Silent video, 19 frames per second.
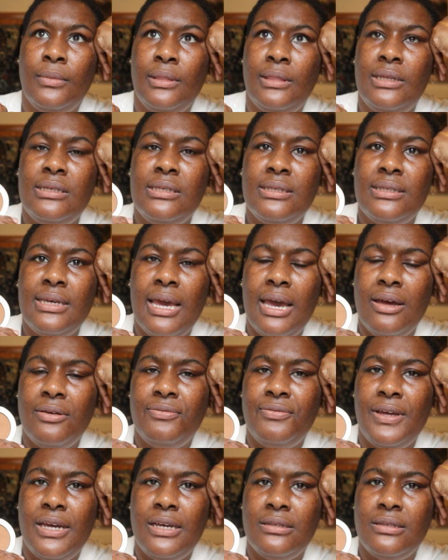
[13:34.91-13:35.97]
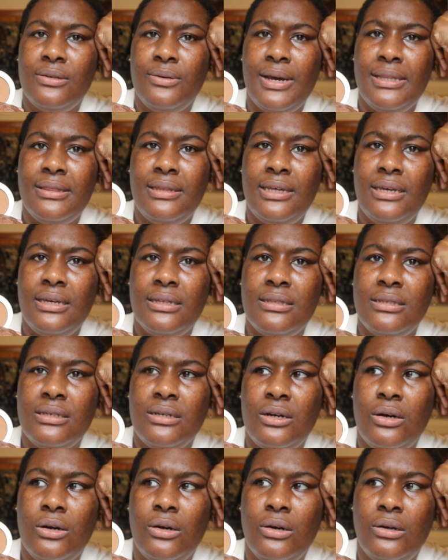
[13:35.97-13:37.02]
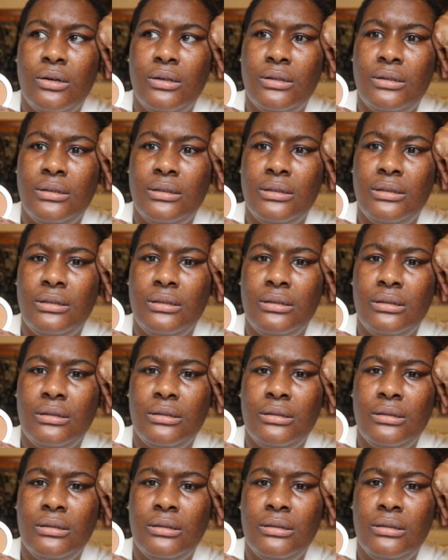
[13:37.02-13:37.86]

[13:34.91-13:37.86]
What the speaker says: this is Cafe, so I think it's called,